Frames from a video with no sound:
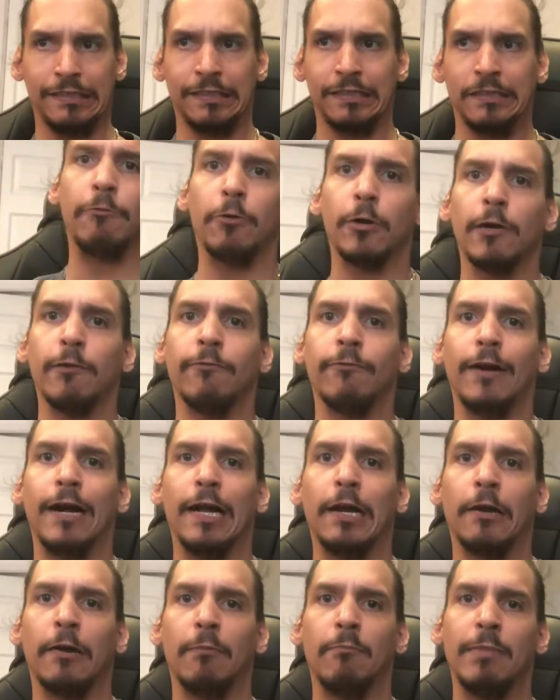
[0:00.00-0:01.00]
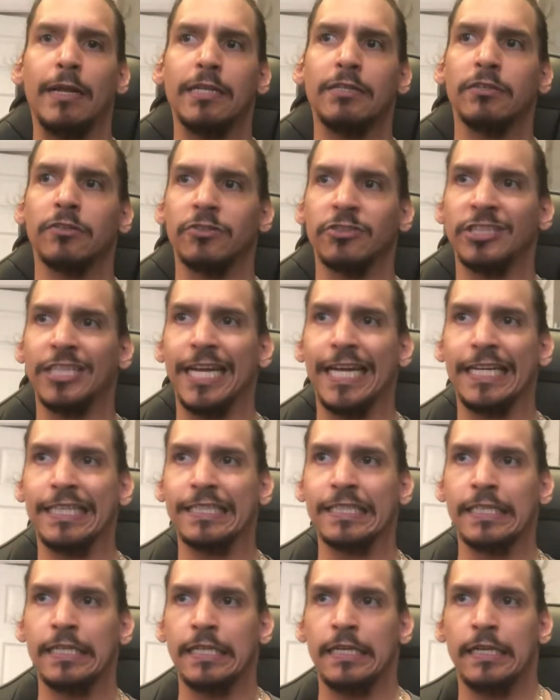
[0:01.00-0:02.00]
fortify her mental
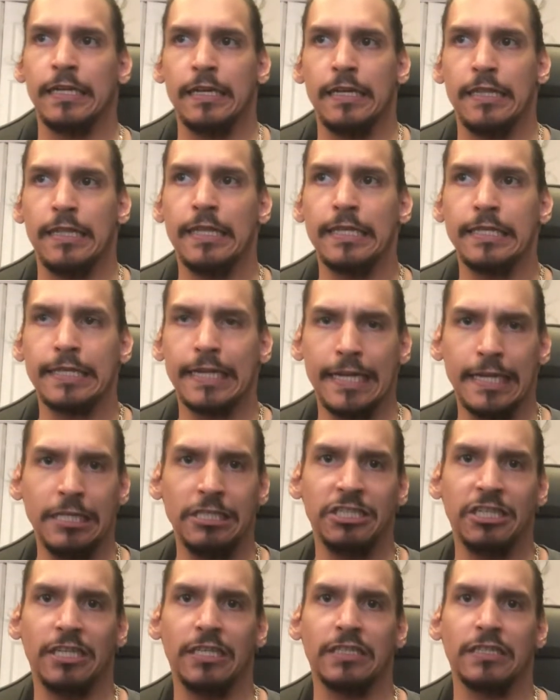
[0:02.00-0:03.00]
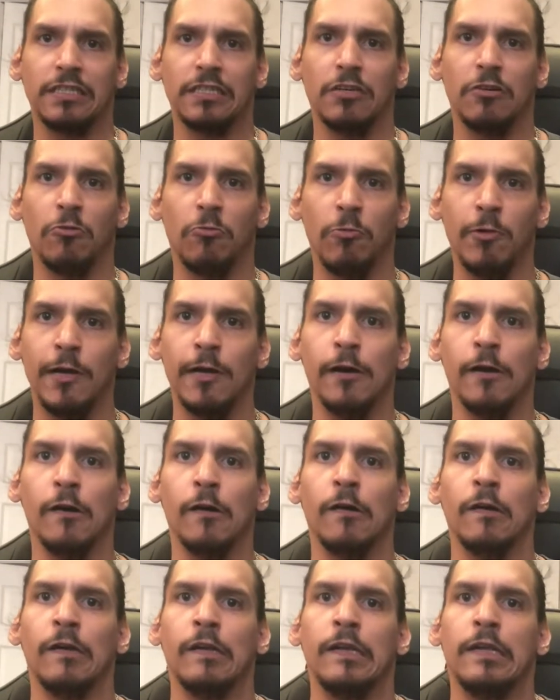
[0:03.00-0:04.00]
state, this agent
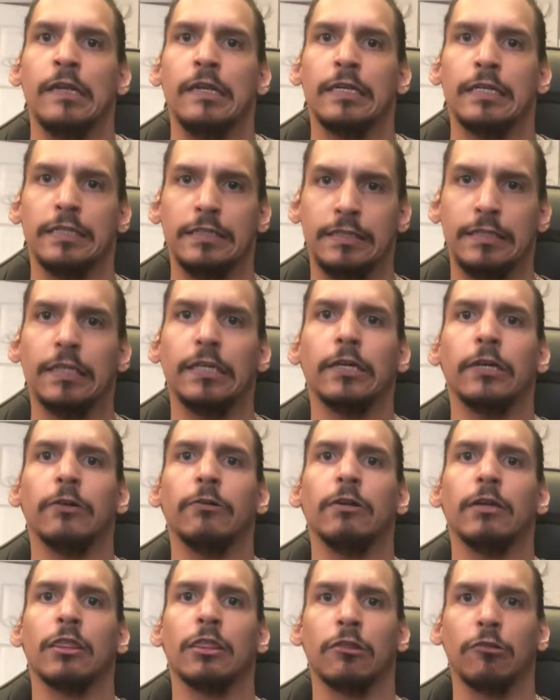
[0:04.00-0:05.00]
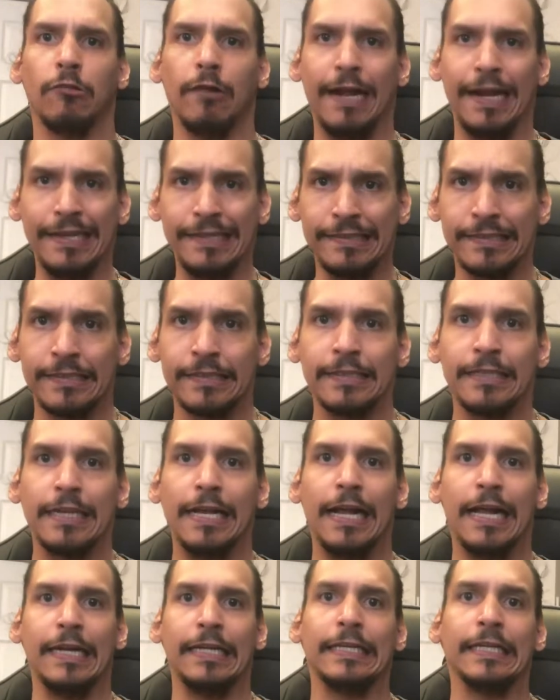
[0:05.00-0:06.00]
will consider her a threat
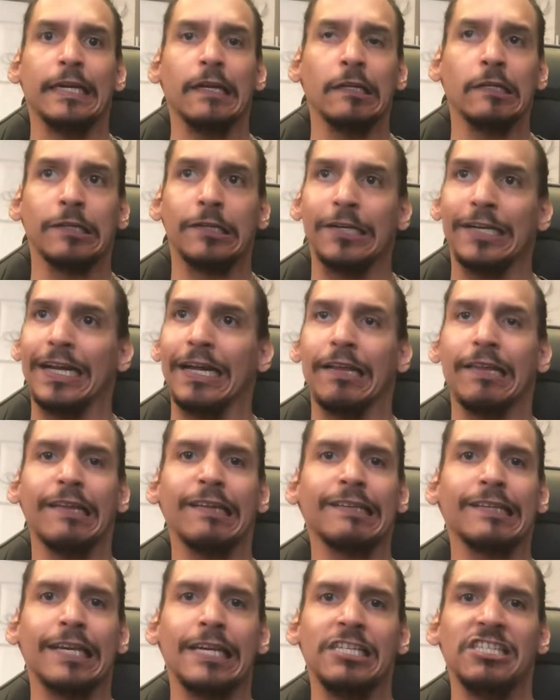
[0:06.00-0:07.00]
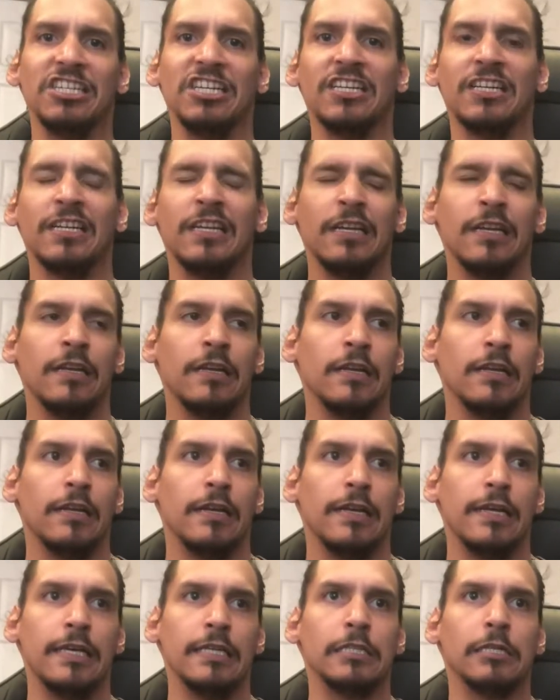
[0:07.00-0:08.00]
and kill her. Now, this agent
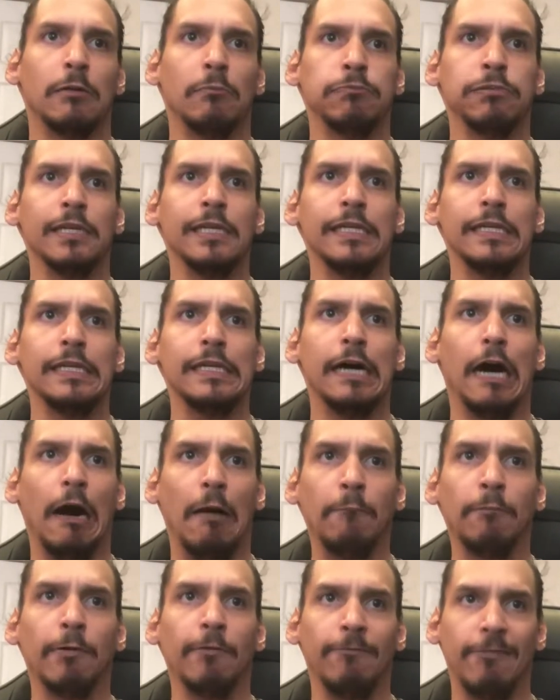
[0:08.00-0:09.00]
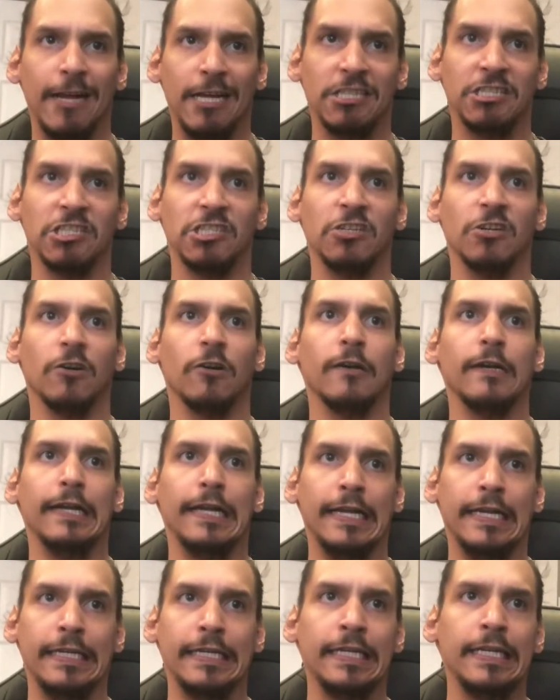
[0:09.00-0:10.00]
is completely unprofessional
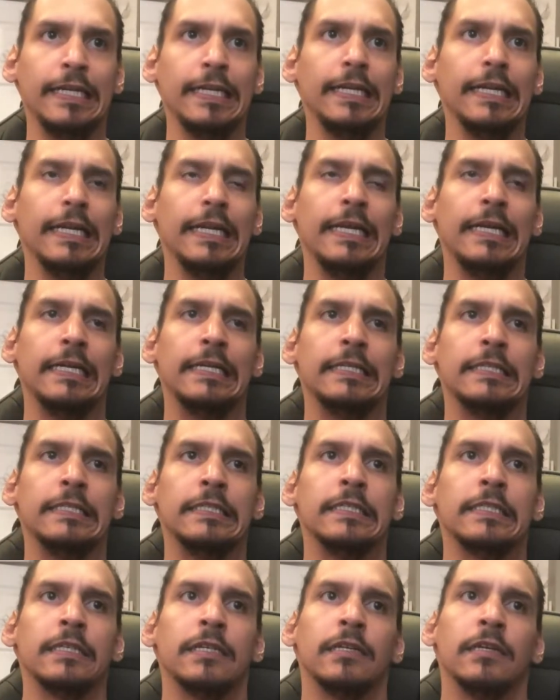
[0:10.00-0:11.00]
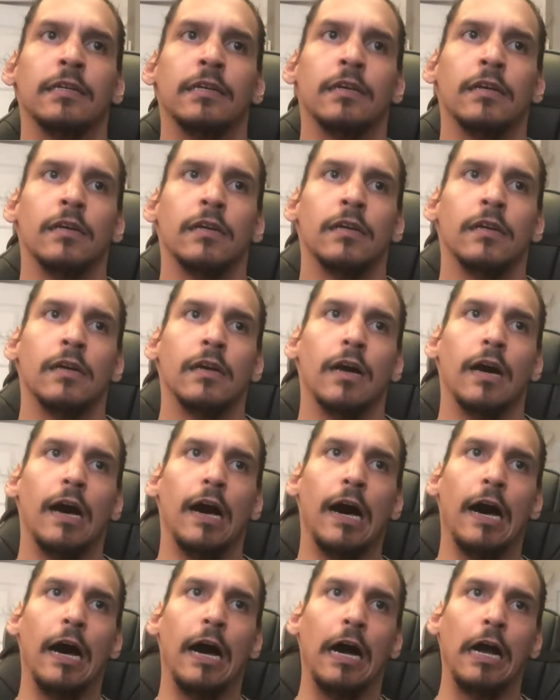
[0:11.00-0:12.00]
and he is
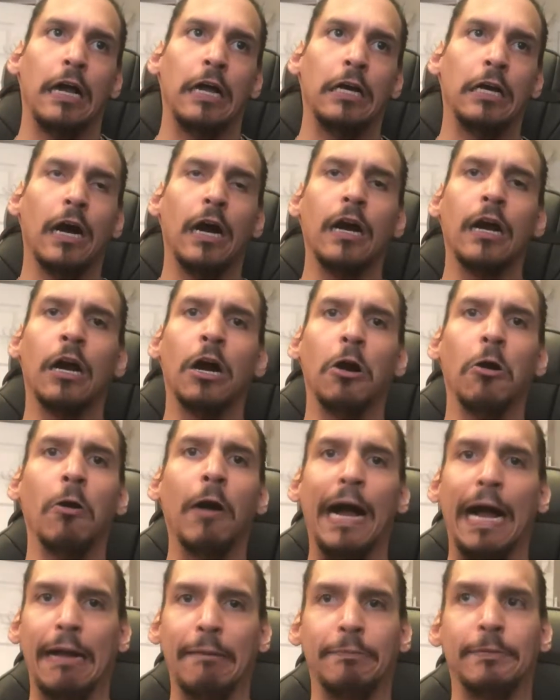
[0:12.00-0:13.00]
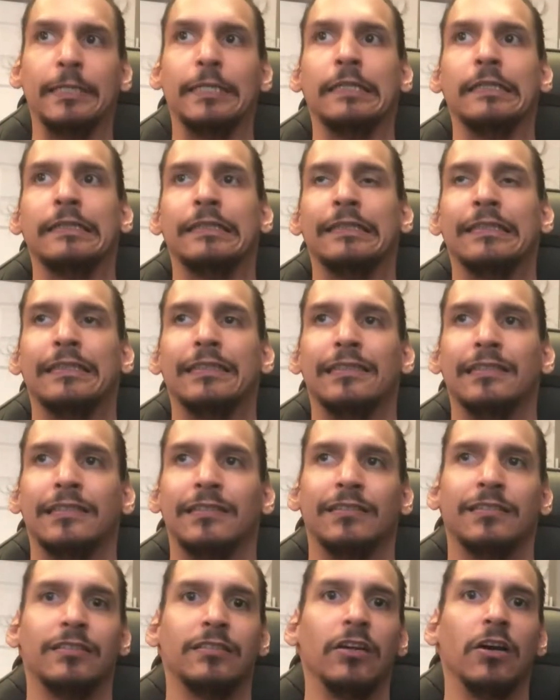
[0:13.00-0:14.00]
gung-ho happy.
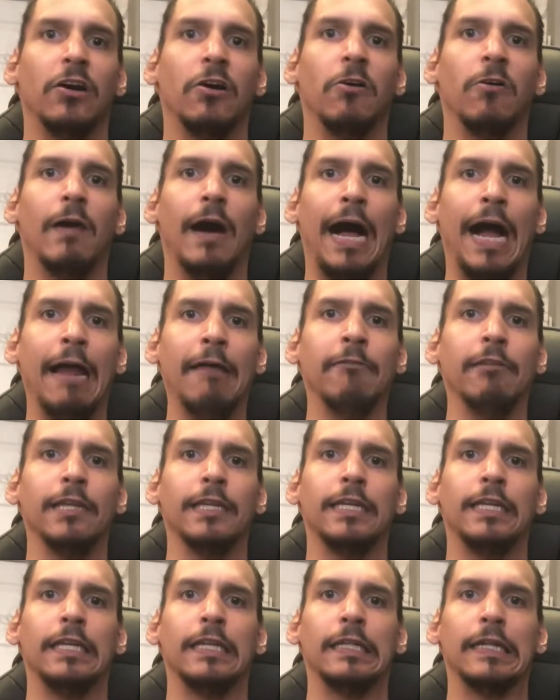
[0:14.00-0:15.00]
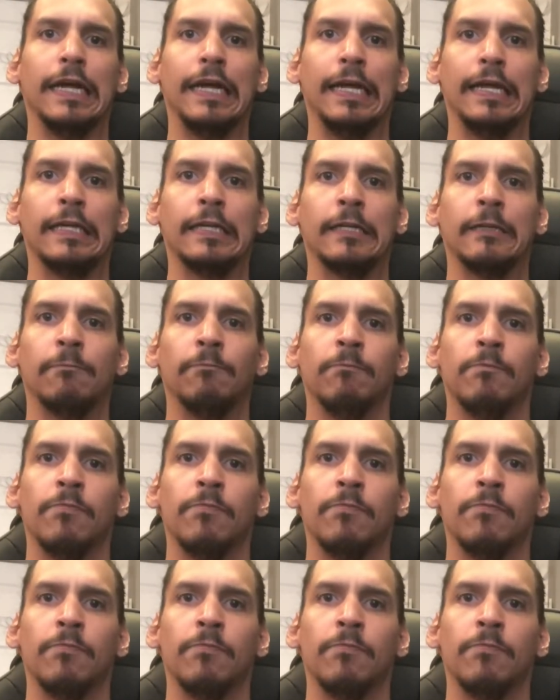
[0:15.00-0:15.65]
So I really didn't like